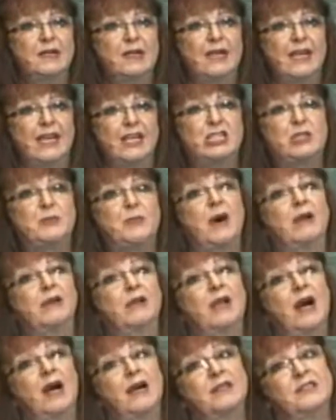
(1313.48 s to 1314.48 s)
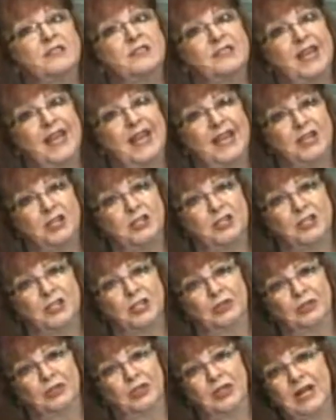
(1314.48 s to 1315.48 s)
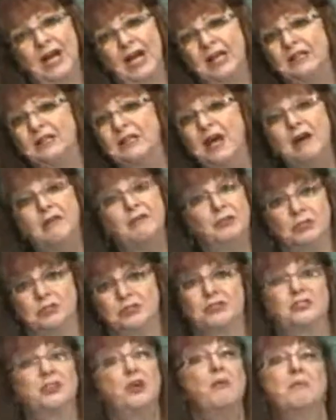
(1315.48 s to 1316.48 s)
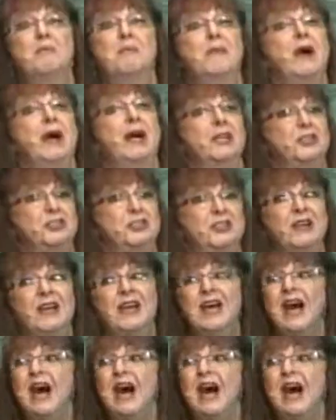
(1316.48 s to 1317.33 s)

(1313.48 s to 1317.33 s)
It's about God saying to you, look, I love you so much.